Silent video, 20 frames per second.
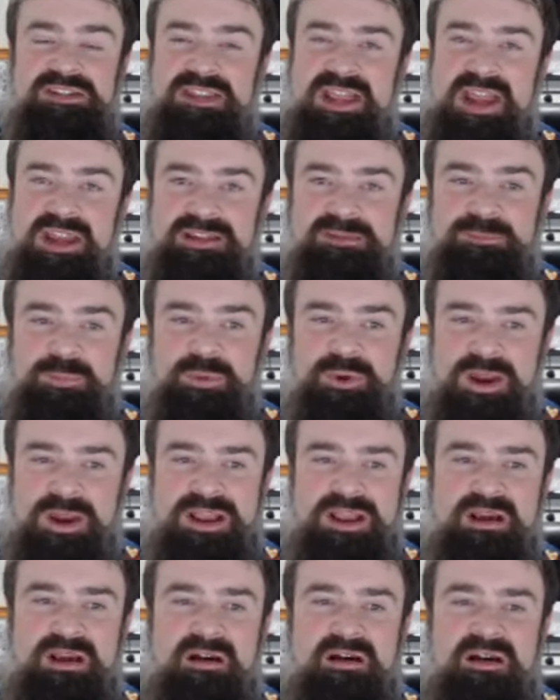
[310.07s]
That is
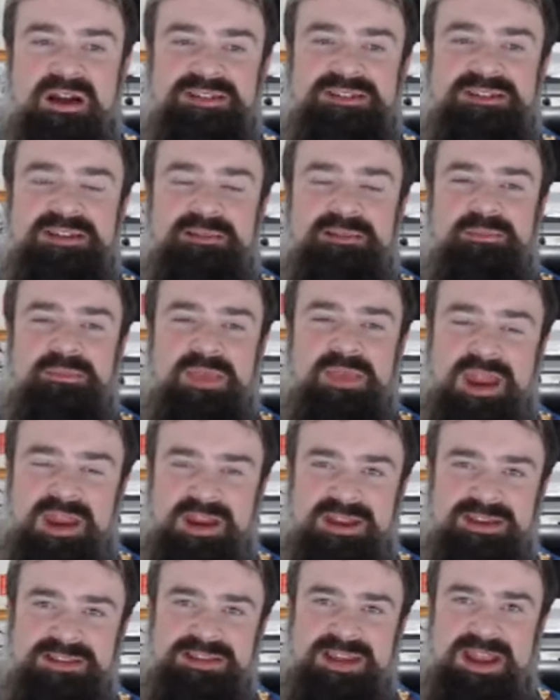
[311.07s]
pretty awesome. That
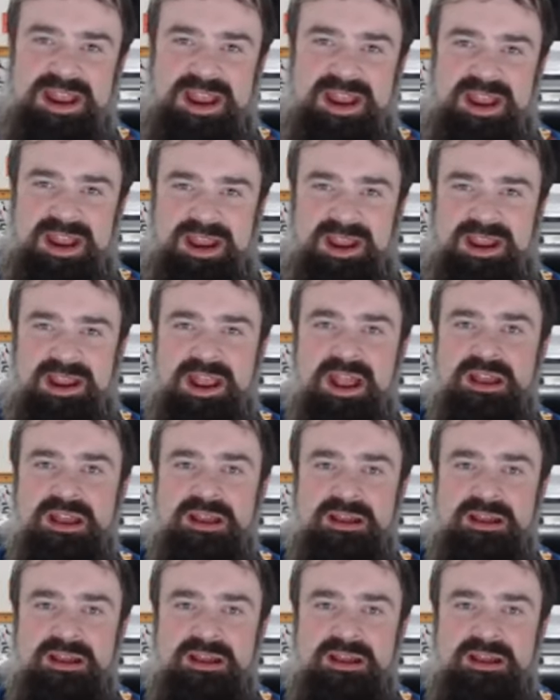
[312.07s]
is a